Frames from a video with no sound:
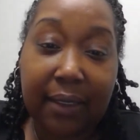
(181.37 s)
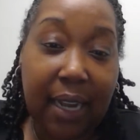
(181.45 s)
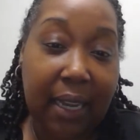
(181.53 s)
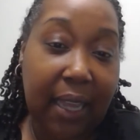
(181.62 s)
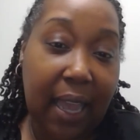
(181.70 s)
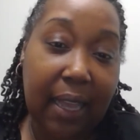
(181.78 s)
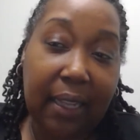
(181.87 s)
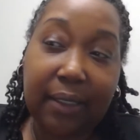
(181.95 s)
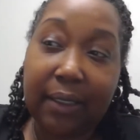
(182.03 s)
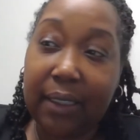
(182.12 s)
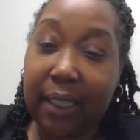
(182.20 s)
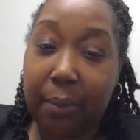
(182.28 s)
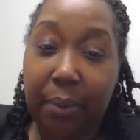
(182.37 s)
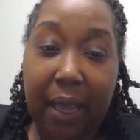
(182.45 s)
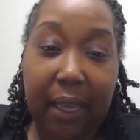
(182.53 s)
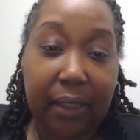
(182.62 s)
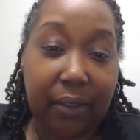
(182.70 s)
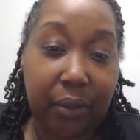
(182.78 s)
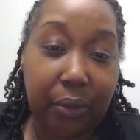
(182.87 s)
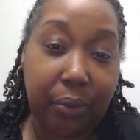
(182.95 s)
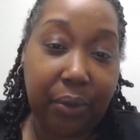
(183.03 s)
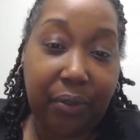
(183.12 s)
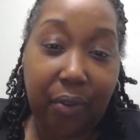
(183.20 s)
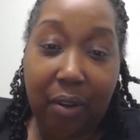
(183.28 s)
of that case, and get paid $2,
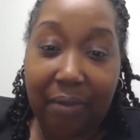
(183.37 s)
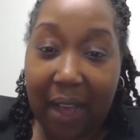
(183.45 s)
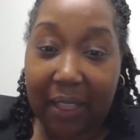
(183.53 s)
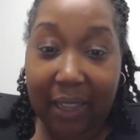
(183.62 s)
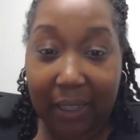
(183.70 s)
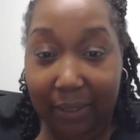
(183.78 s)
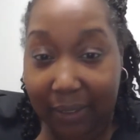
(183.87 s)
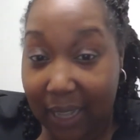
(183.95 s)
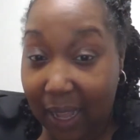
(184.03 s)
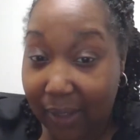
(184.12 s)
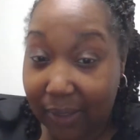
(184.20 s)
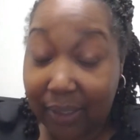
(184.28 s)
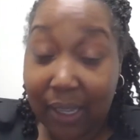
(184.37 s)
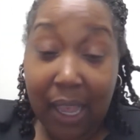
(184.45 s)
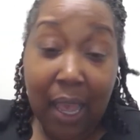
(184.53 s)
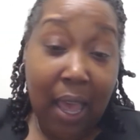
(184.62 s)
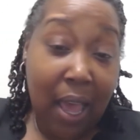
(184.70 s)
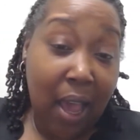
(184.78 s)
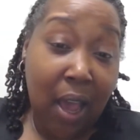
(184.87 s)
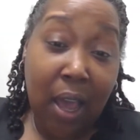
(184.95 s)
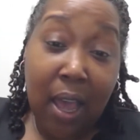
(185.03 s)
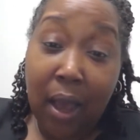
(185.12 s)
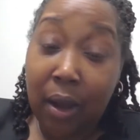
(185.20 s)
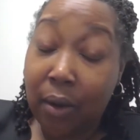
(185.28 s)
$3, $4, $5,000.
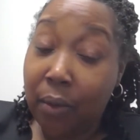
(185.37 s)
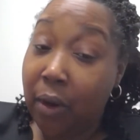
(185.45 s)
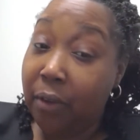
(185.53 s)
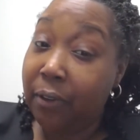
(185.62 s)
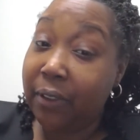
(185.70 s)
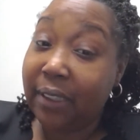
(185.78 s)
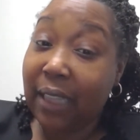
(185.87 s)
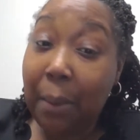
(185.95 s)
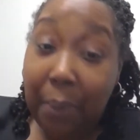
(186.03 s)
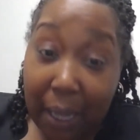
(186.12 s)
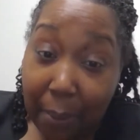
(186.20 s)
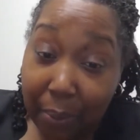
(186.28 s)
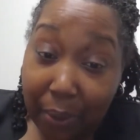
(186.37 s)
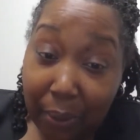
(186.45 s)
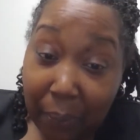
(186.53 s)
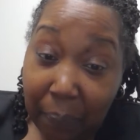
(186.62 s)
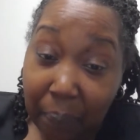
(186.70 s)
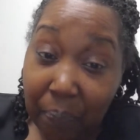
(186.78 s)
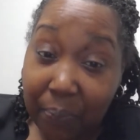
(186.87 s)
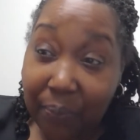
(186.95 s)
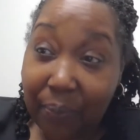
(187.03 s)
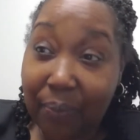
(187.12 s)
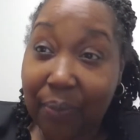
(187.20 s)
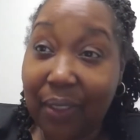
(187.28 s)
Well, for some people,
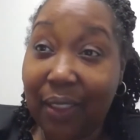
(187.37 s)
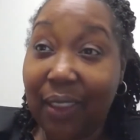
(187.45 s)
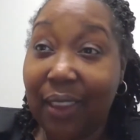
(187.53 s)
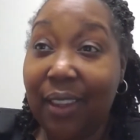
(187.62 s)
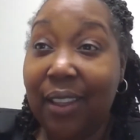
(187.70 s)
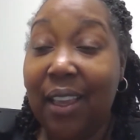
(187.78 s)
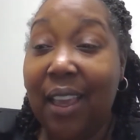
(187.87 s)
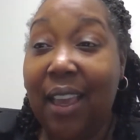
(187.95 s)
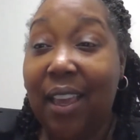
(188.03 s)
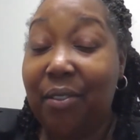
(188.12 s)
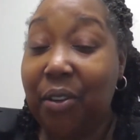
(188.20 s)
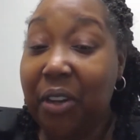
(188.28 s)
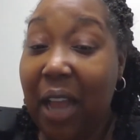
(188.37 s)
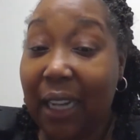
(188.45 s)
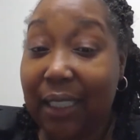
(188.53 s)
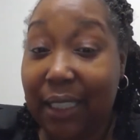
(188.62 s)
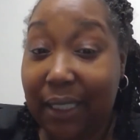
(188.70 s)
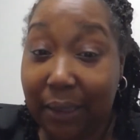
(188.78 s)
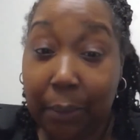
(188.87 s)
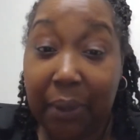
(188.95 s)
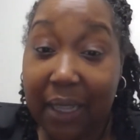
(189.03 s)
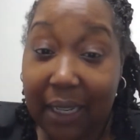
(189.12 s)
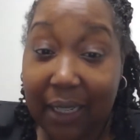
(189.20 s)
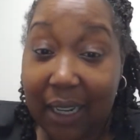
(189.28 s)
if you're not
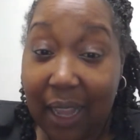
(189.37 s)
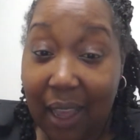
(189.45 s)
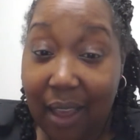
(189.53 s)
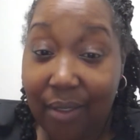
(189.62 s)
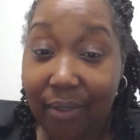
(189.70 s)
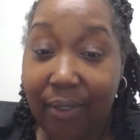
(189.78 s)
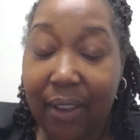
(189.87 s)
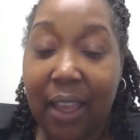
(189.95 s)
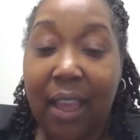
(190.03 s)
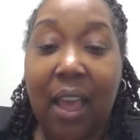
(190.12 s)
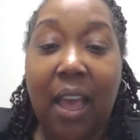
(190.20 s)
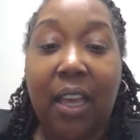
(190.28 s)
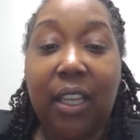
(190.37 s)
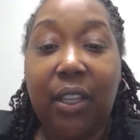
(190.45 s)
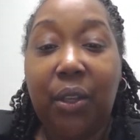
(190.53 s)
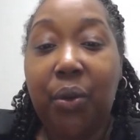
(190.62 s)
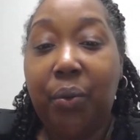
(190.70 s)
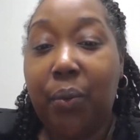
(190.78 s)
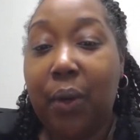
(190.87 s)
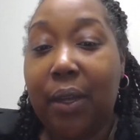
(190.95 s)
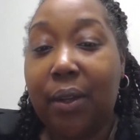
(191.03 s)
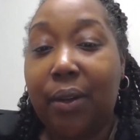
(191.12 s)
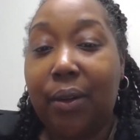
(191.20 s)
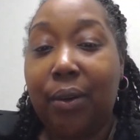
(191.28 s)
disciplined enough, you
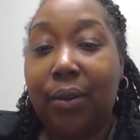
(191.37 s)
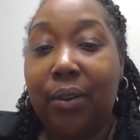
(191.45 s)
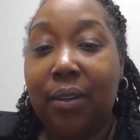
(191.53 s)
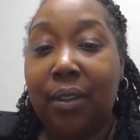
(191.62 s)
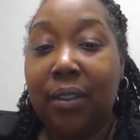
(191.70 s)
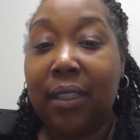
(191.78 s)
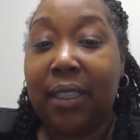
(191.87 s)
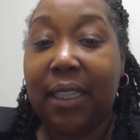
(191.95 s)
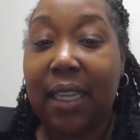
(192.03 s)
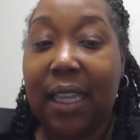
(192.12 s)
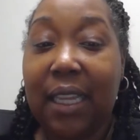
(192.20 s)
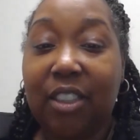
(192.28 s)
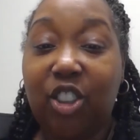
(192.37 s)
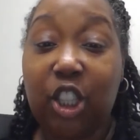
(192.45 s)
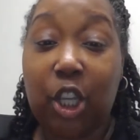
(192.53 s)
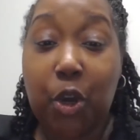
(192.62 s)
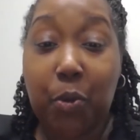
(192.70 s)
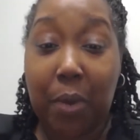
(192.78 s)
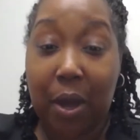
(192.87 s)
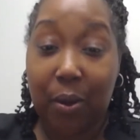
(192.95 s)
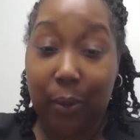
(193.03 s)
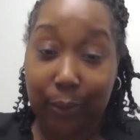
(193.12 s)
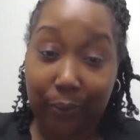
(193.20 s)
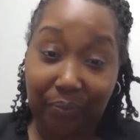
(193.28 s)
will get in chill mode.